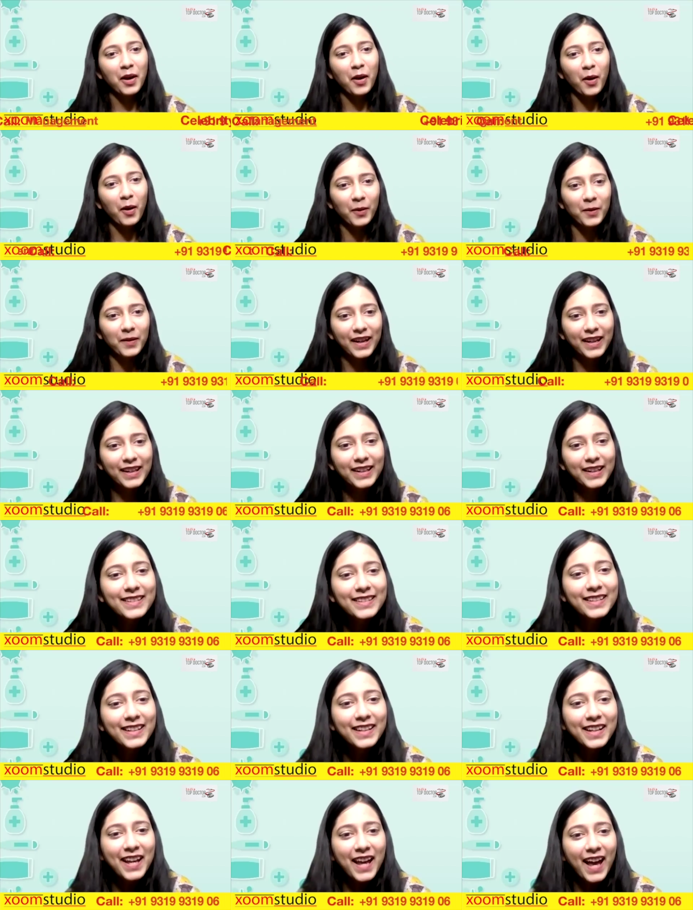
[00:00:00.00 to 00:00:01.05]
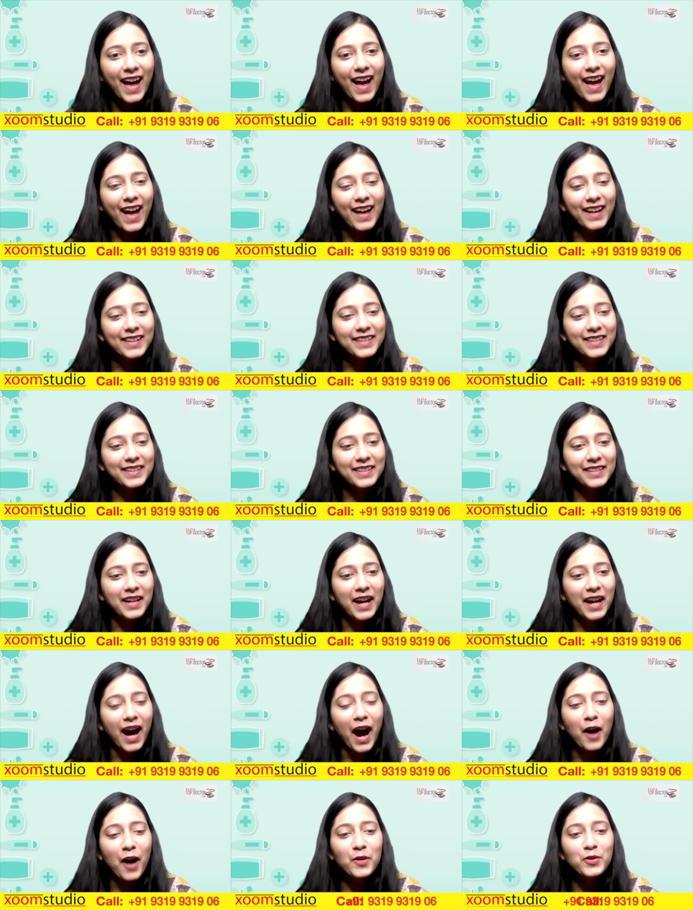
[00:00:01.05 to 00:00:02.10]
All right. And
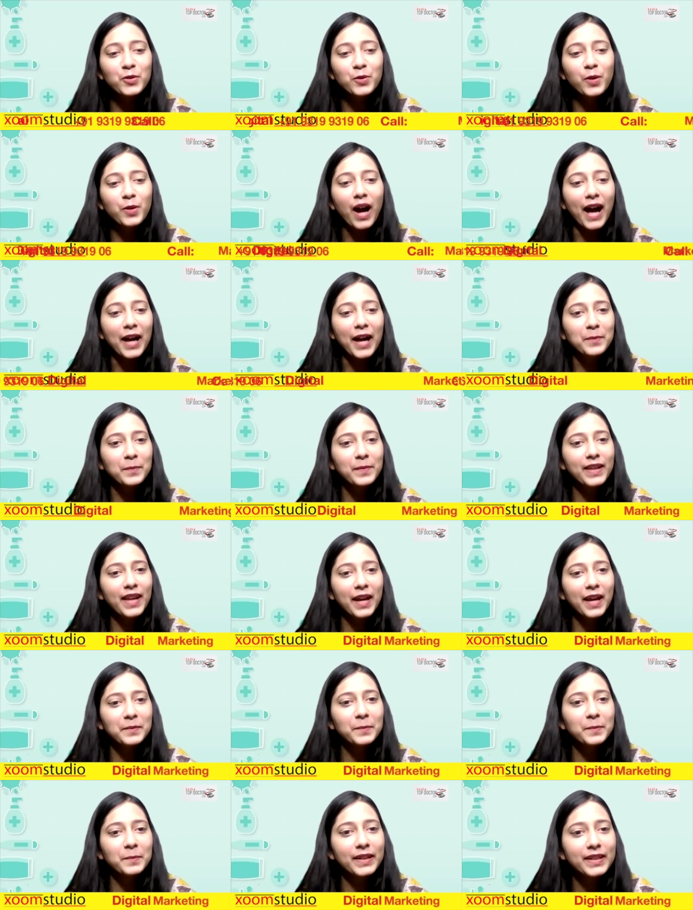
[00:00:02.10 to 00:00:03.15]
how do IP and